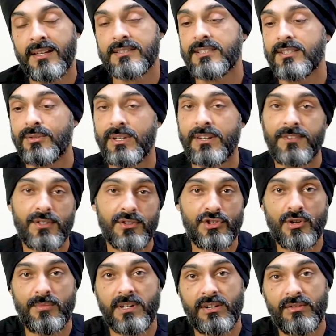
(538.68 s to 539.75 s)
So if you're
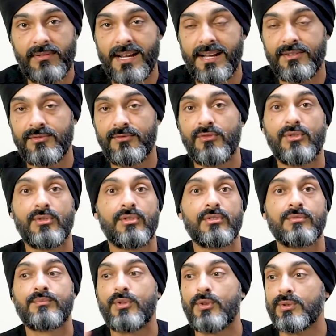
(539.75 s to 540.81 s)
shopping around
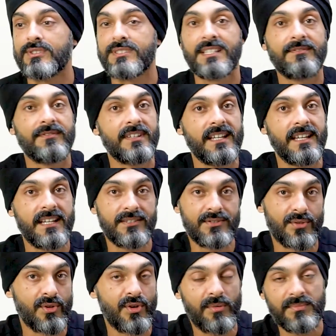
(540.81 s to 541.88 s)
for porcelain veneers
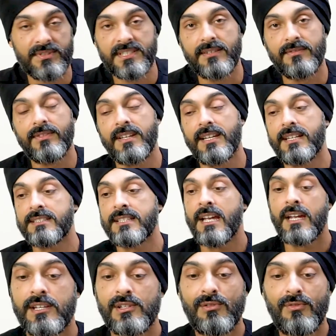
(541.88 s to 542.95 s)
or composite veneers,
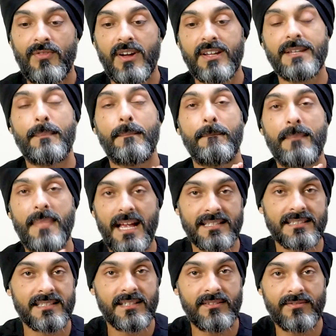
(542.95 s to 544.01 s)
you'll find a
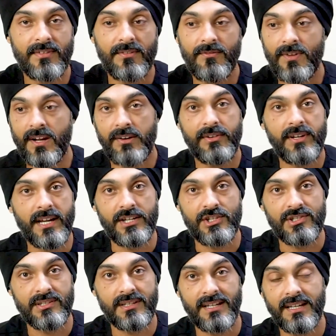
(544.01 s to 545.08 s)
massive
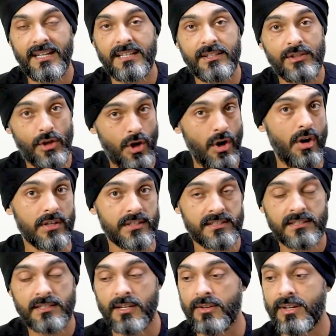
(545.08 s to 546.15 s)
variation in
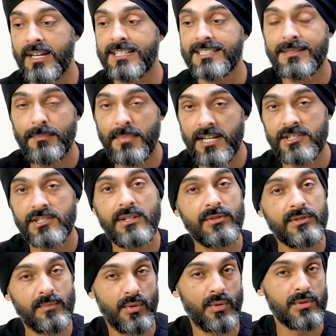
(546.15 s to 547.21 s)
cost, okay, especially
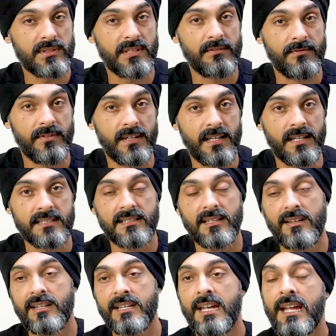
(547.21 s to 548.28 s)
on the porcelain veneer
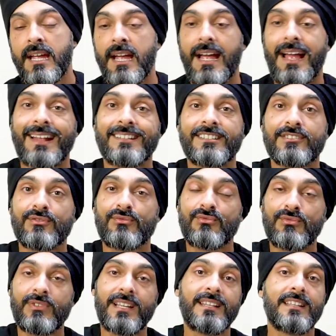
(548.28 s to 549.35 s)
side. And
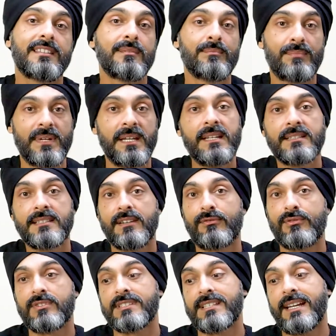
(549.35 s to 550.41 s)
really, the big
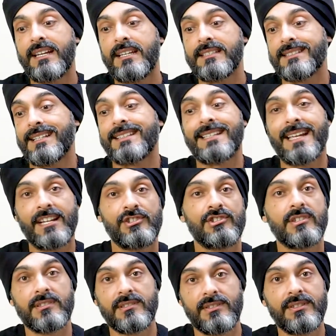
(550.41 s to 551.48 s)
difference is
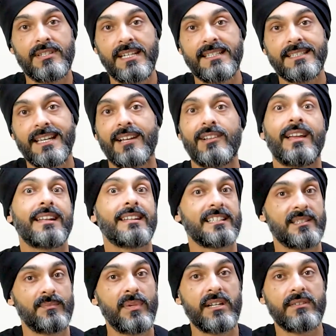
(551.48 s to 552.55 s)
attention to detail and
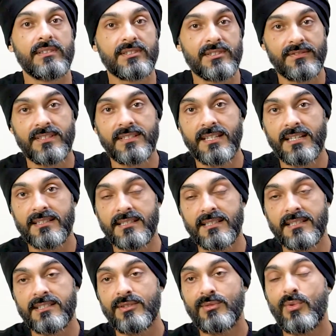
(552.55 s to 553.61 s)
experience of the
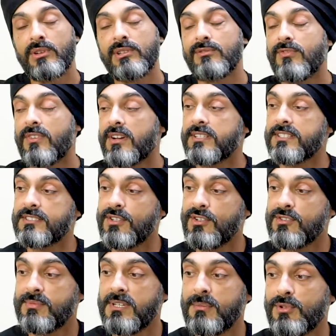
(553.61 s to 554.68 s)
dentist. What you'll find is
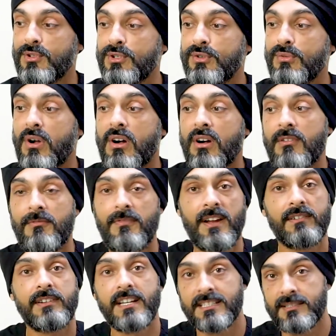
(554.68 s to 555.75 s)
those people who are
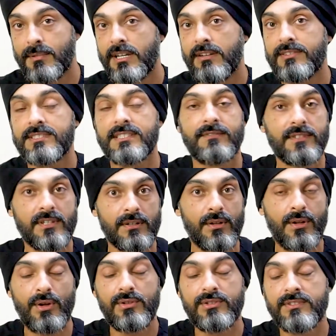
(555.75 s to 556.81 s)
very experienced, they've
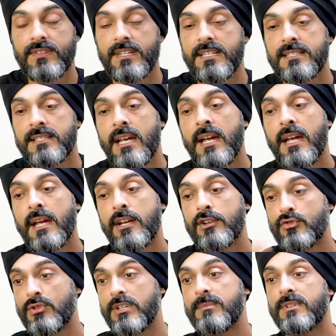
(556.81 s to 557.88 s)
done loads of these
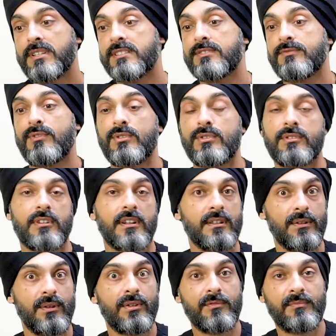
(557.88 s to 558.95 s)
treatments for a
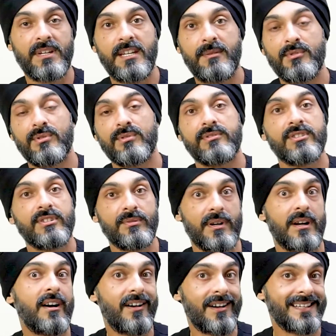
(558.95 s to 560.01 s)
lot of people to
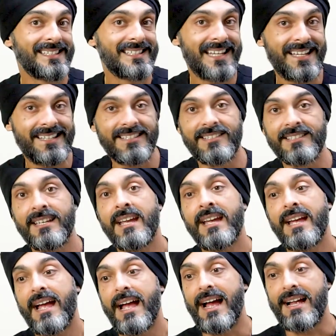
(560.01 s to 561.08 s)
a high standard,
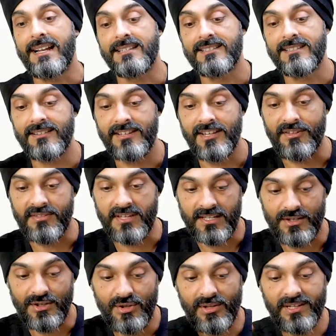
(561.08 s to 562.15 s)
and they're
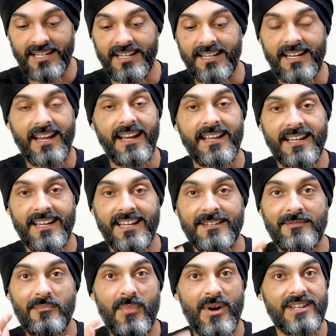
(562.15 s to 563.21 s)
looking
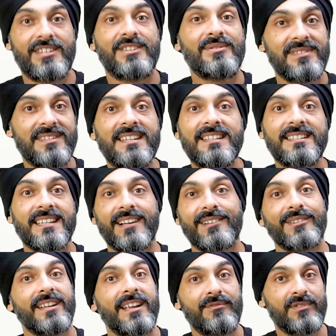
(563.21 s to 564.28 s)
in minute
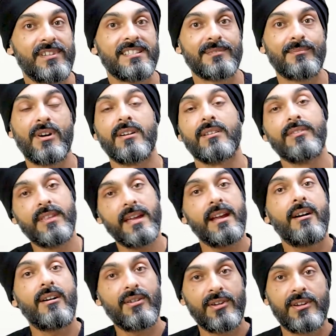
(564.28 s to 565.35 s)
detail on every smile,
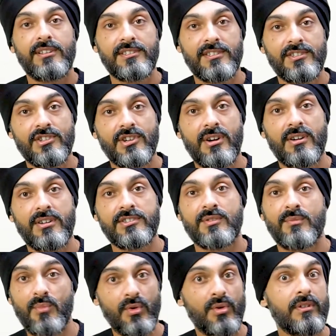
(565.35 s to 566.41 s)
they are going to
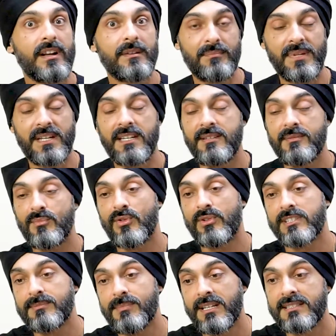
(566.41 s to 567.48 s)
charge more and be more
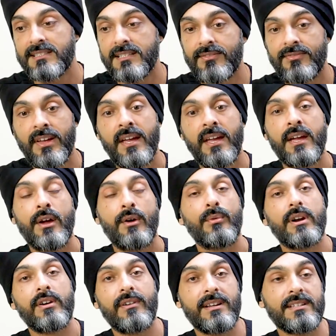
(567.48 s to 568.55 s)
expensive.
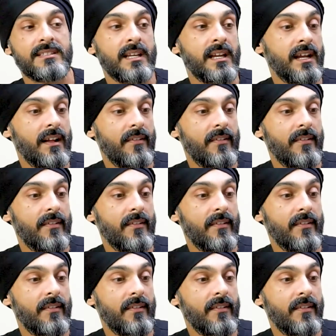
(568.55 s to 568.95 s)
Whereas